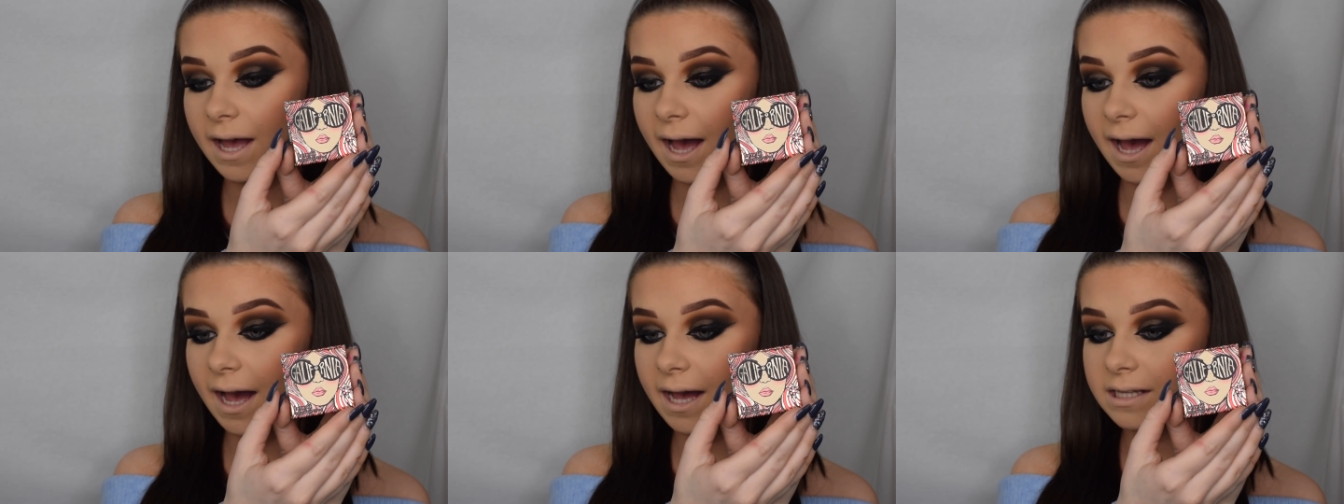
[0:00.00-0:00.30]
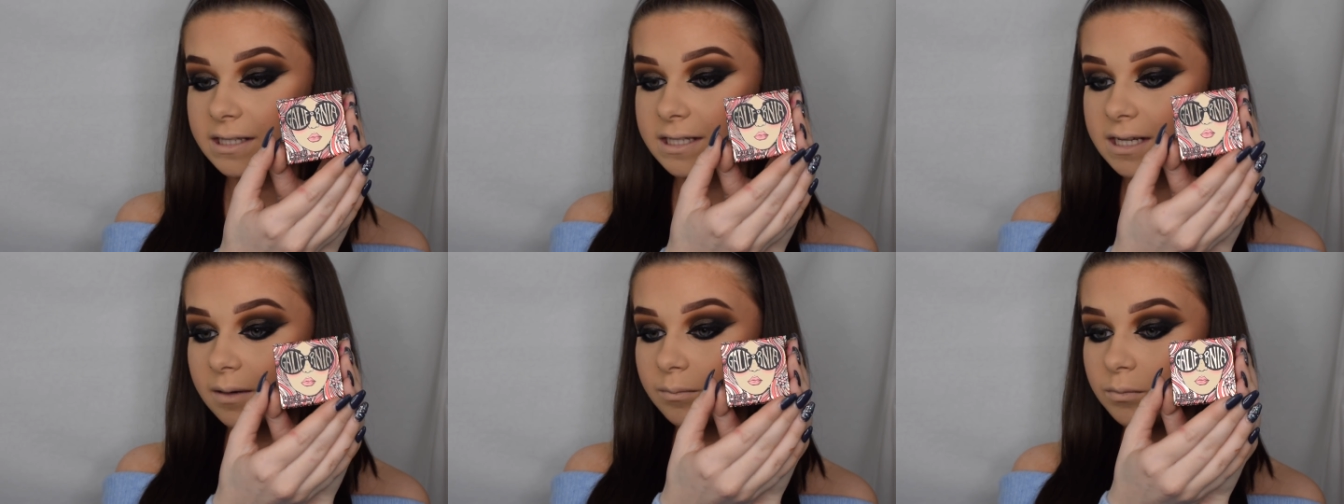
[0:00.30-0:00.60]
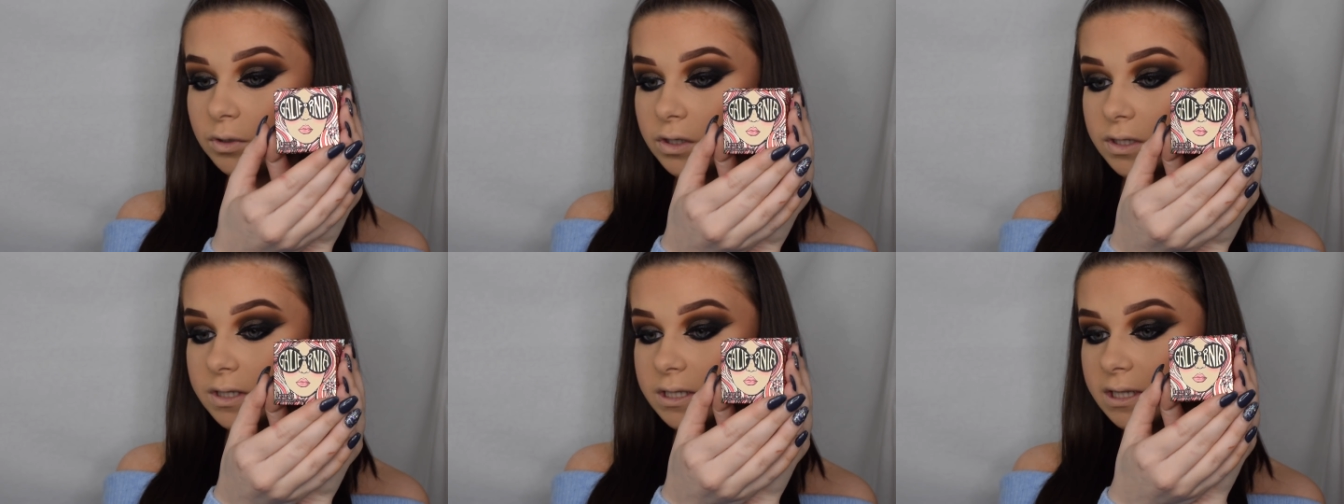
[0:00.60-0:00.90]
and
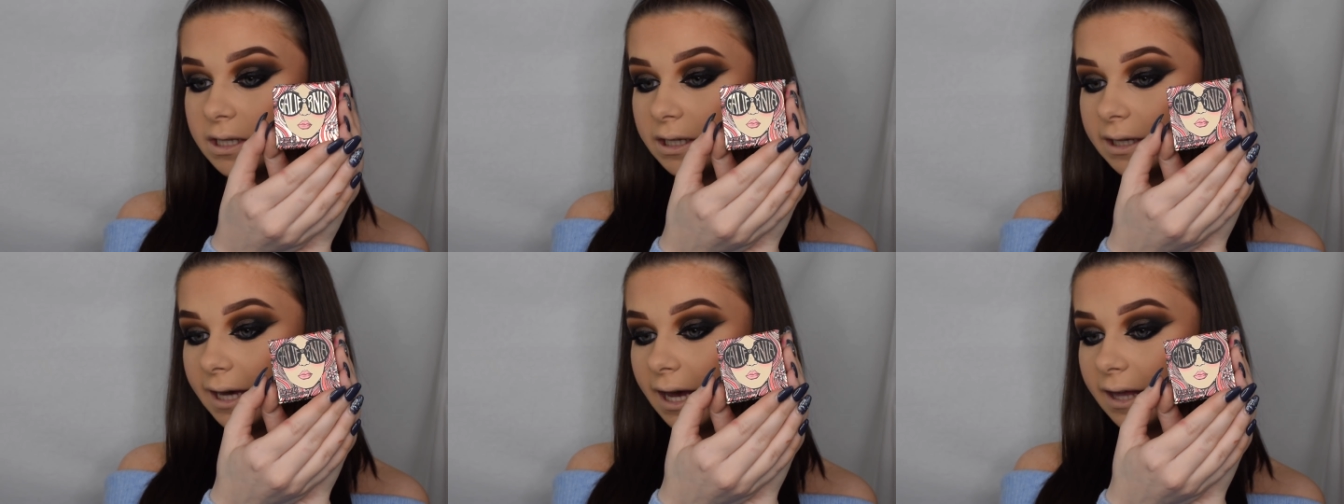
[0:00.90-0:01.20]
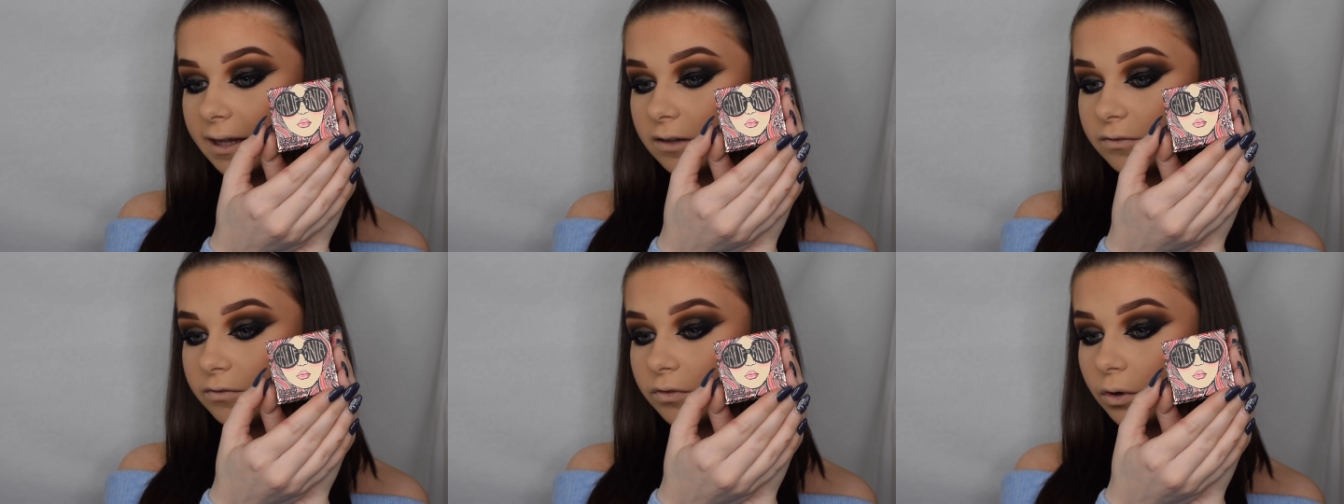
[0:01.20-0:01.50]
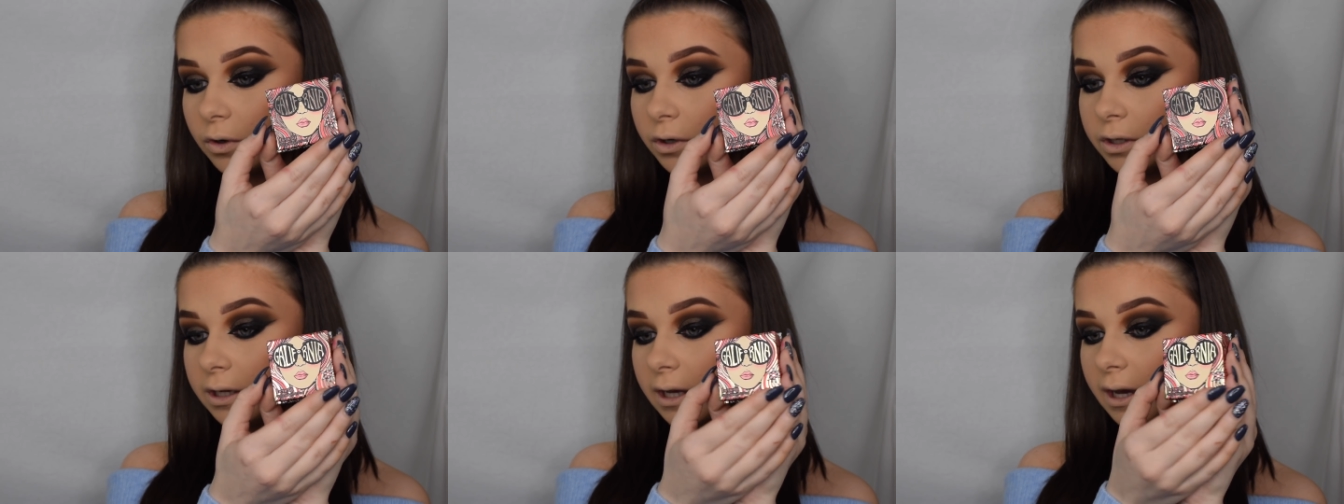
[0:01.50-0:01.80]
I'm using the
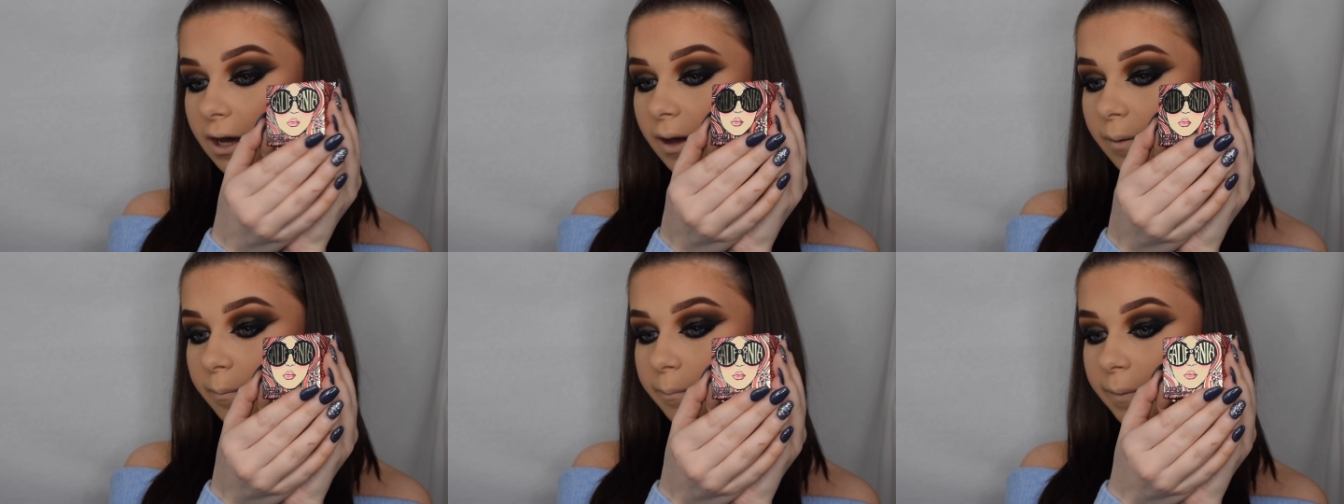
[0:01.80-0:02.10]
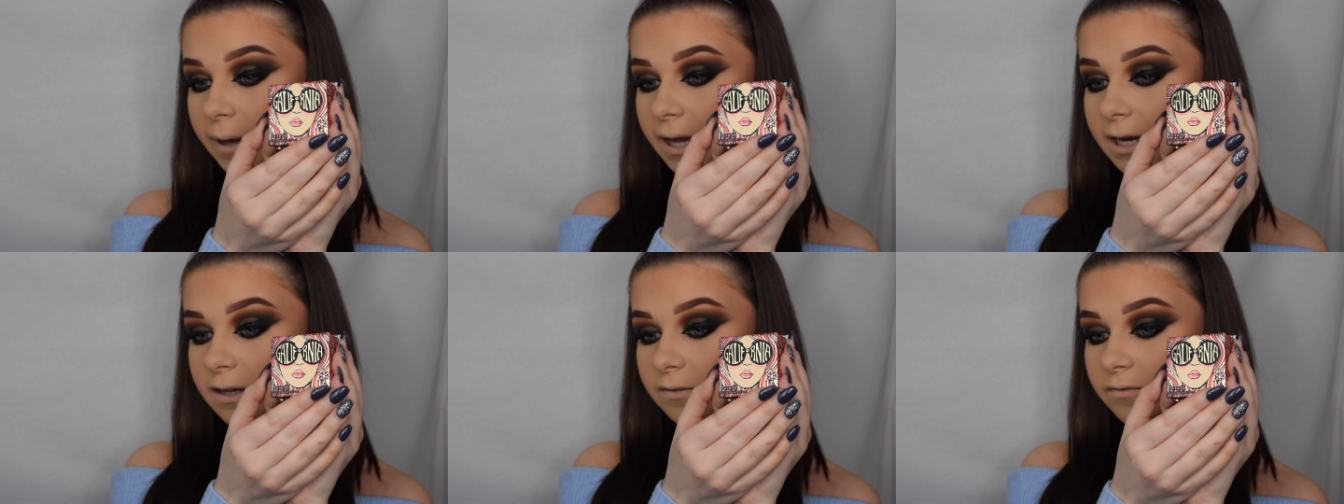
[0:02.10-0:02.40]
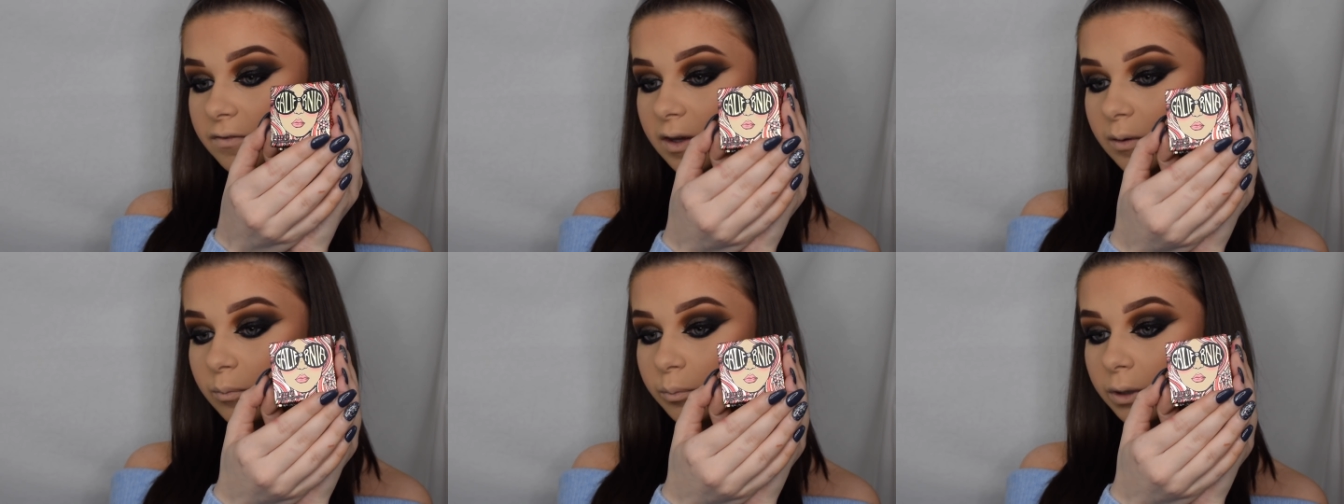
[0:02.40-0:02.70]
California
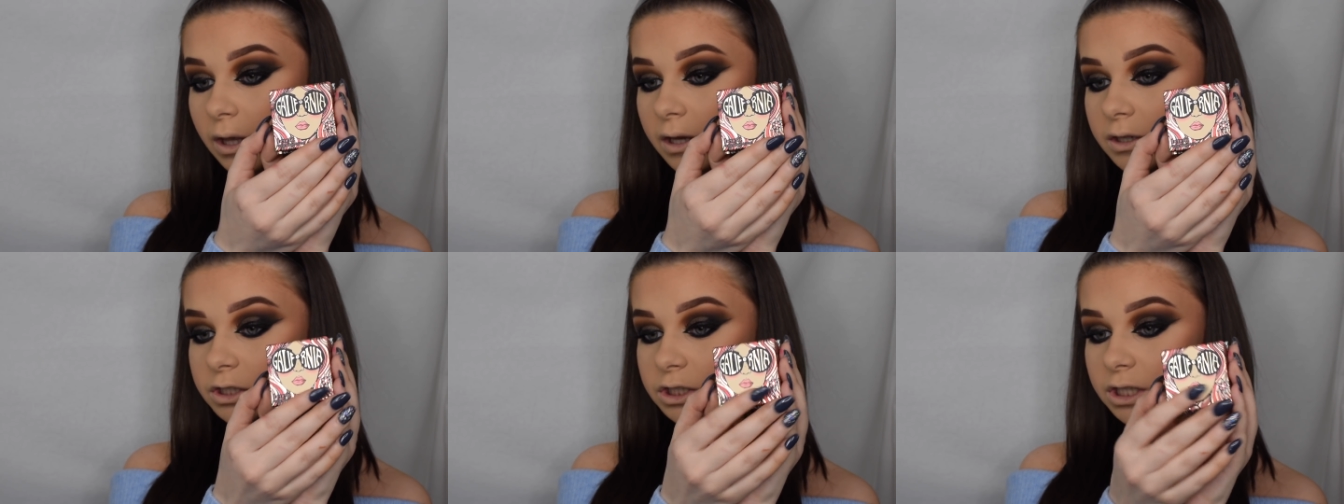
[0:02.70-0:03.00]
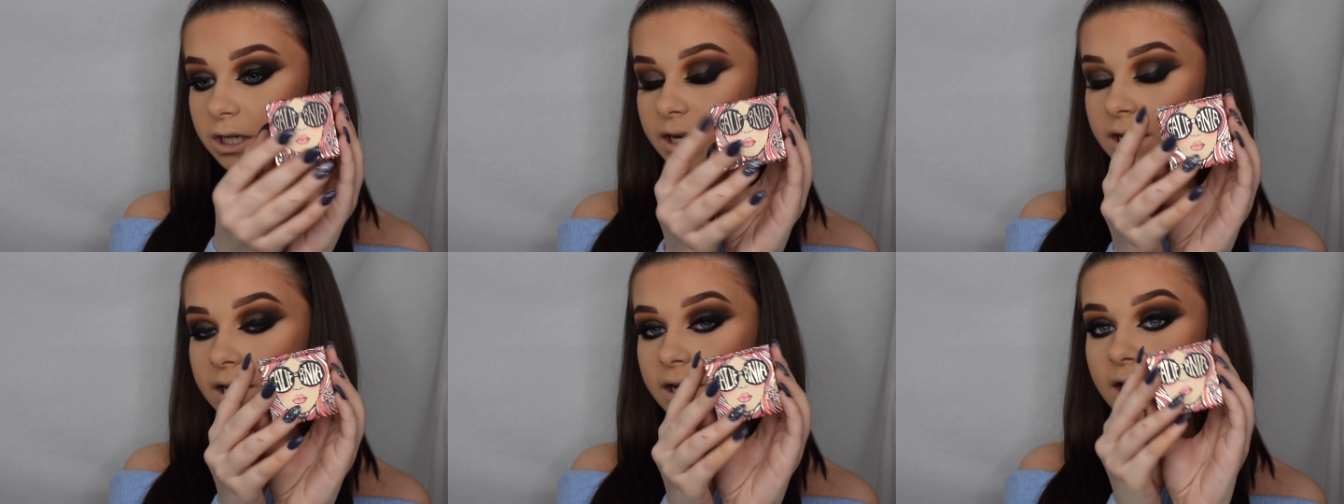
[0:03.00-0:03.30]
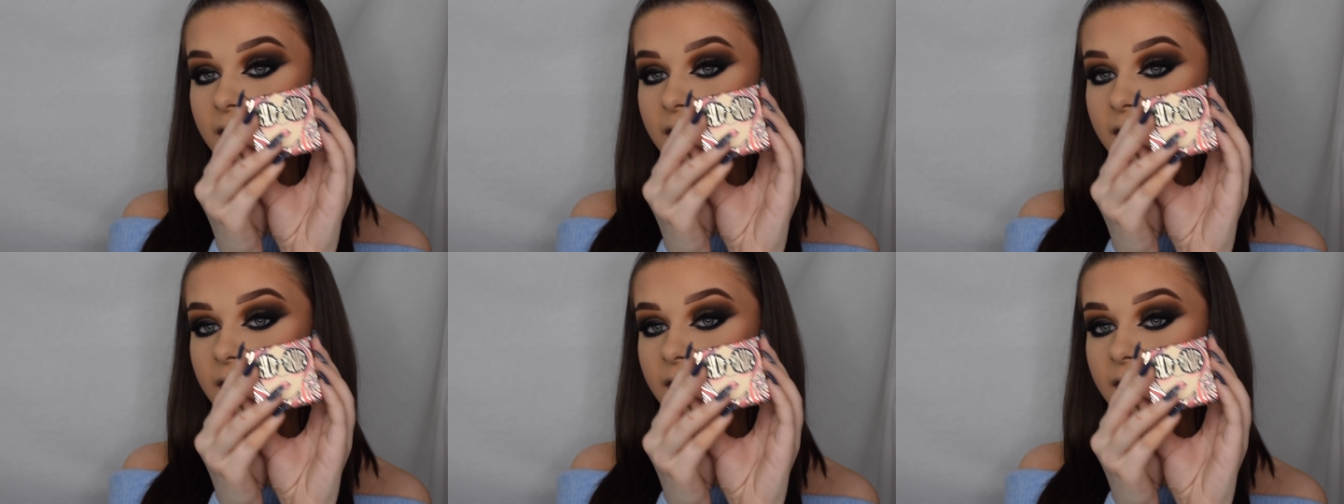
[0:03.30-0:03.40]
Benefit blusher.